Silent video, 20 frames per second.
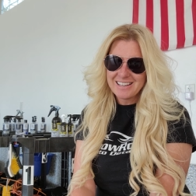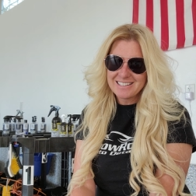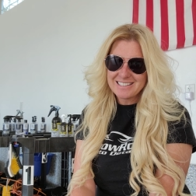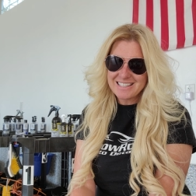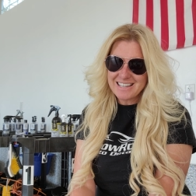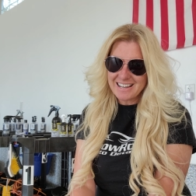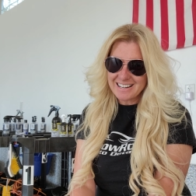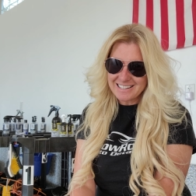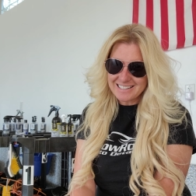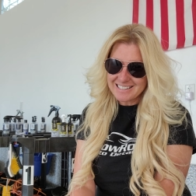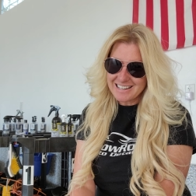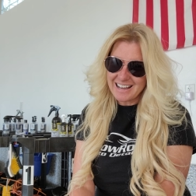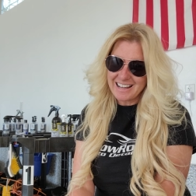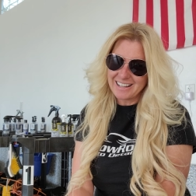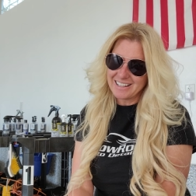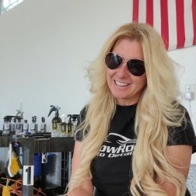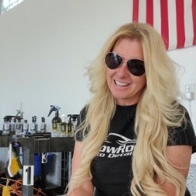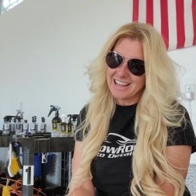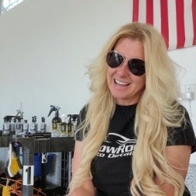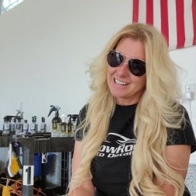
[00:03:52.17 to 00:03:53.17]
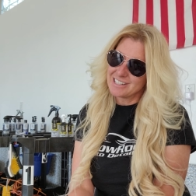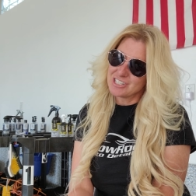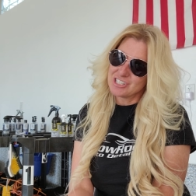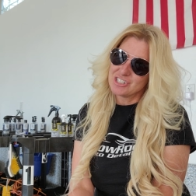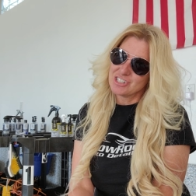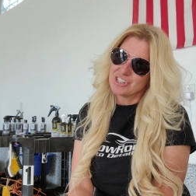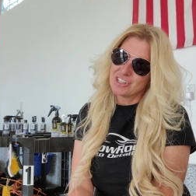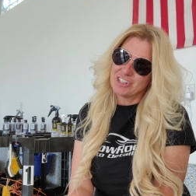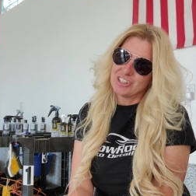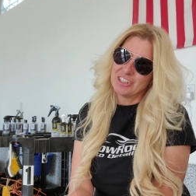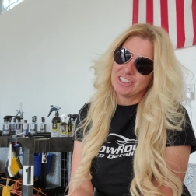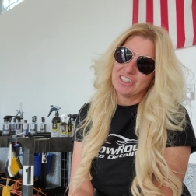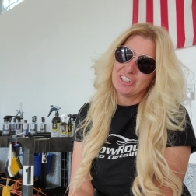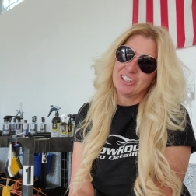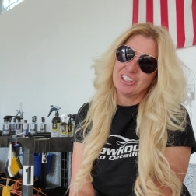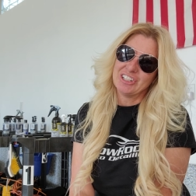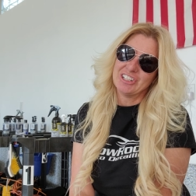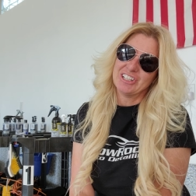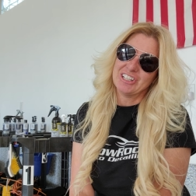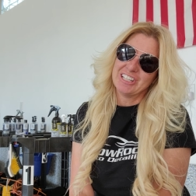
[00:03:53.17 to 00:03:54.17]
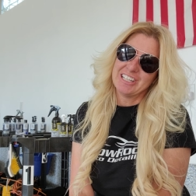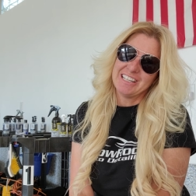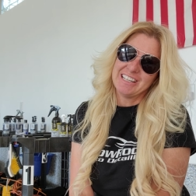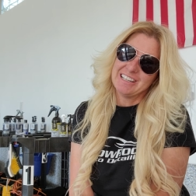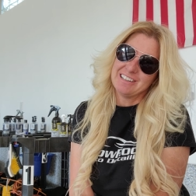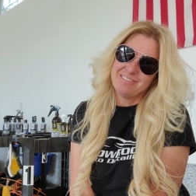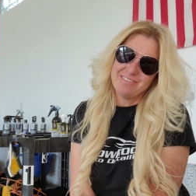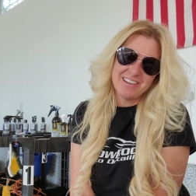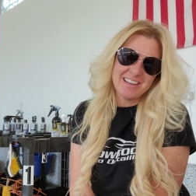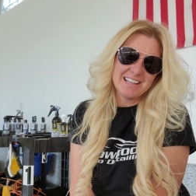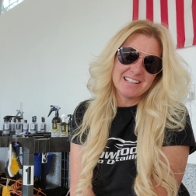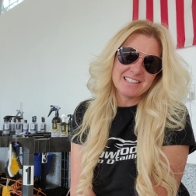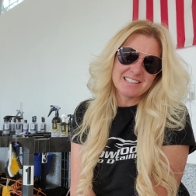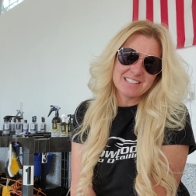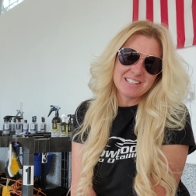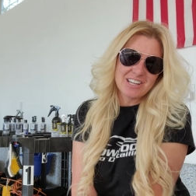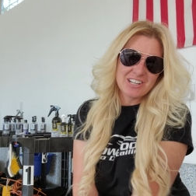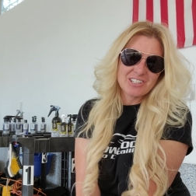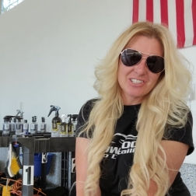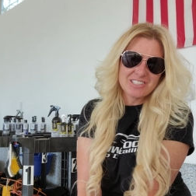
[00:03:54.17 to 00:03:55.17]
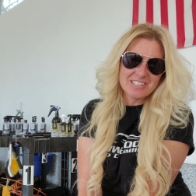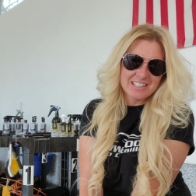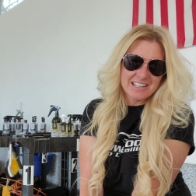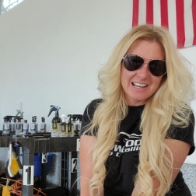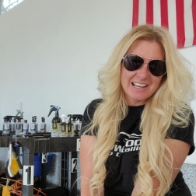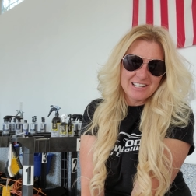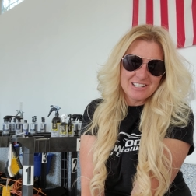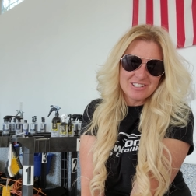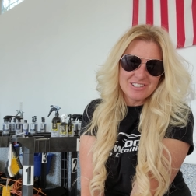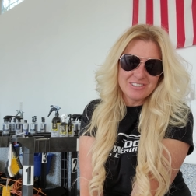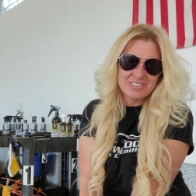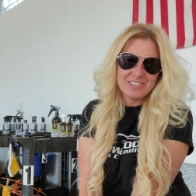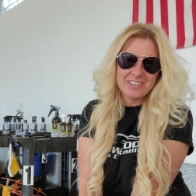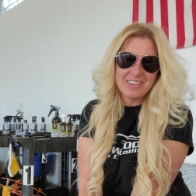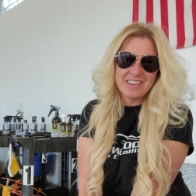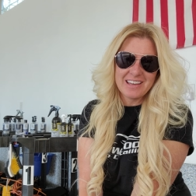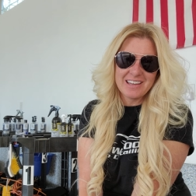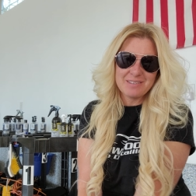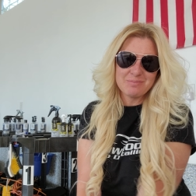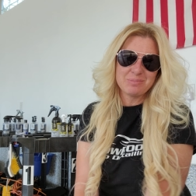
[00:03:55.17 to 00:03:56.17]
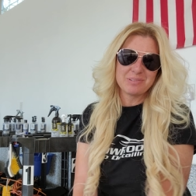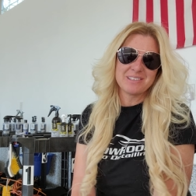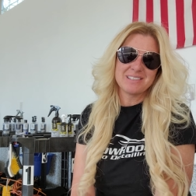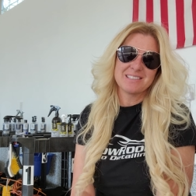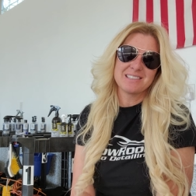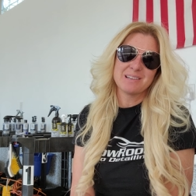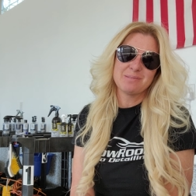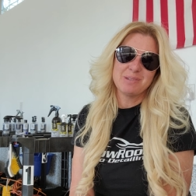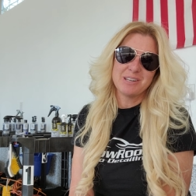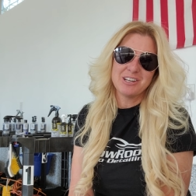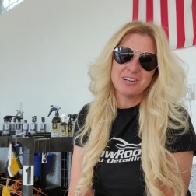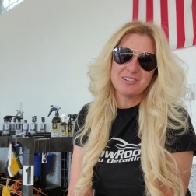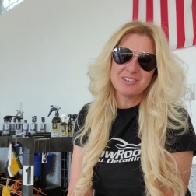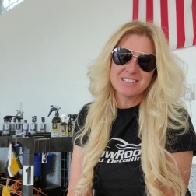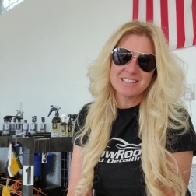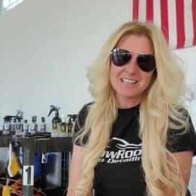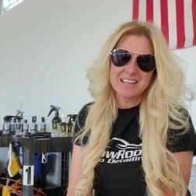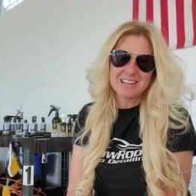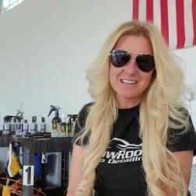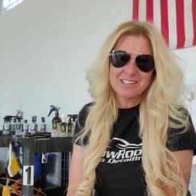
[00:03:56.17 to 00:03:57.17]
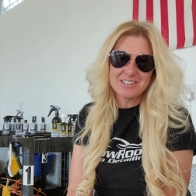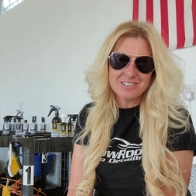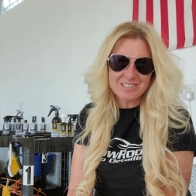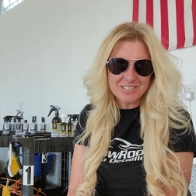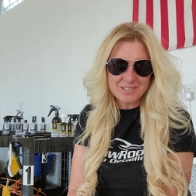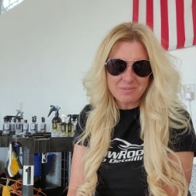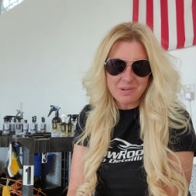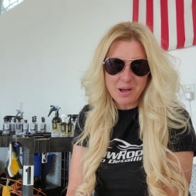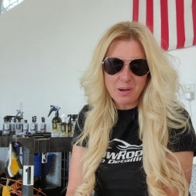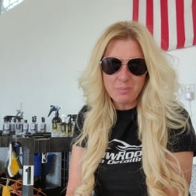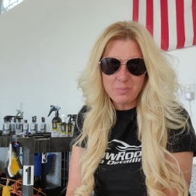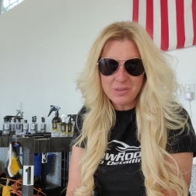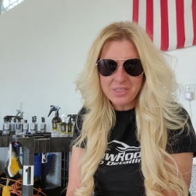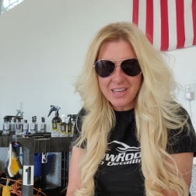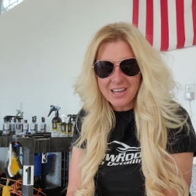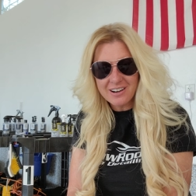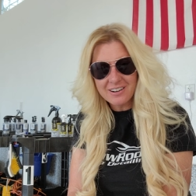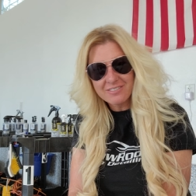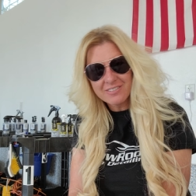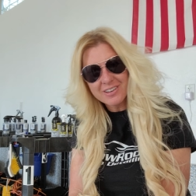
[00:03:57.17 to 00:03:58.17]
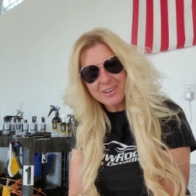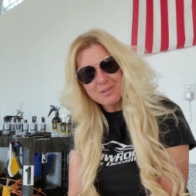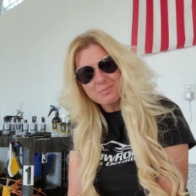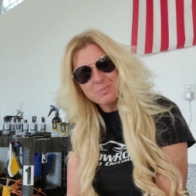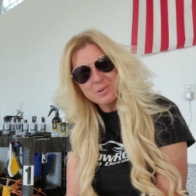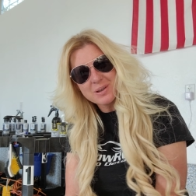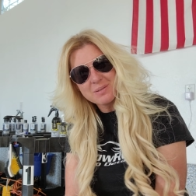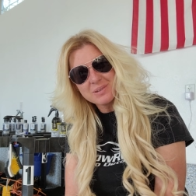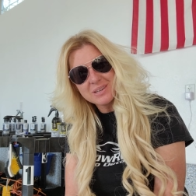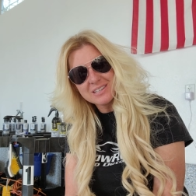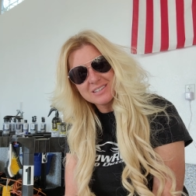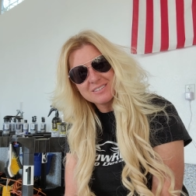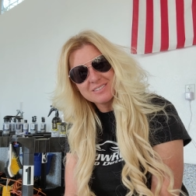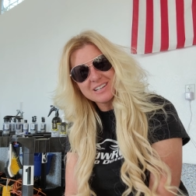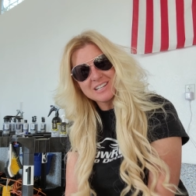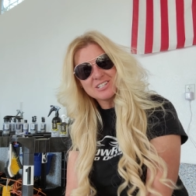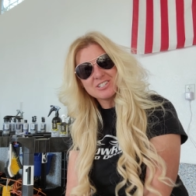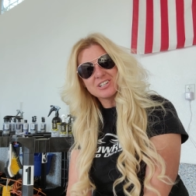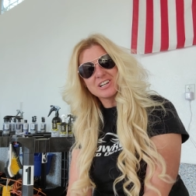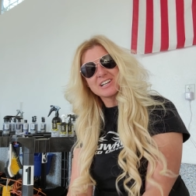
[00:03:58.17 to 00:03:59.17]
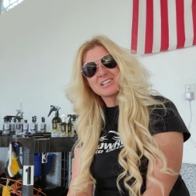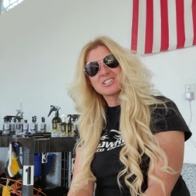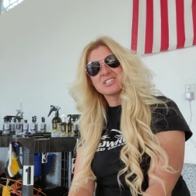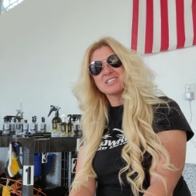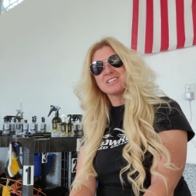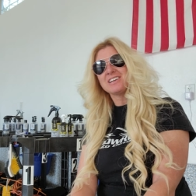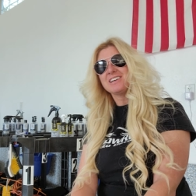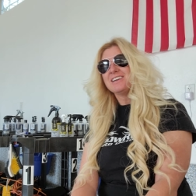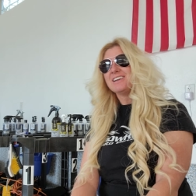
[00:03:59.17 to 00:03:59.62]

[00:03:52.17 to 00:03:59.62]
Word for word: technologically advanced skills than I do, then please let me know because I could use some help with that or if you can point me in the right direction.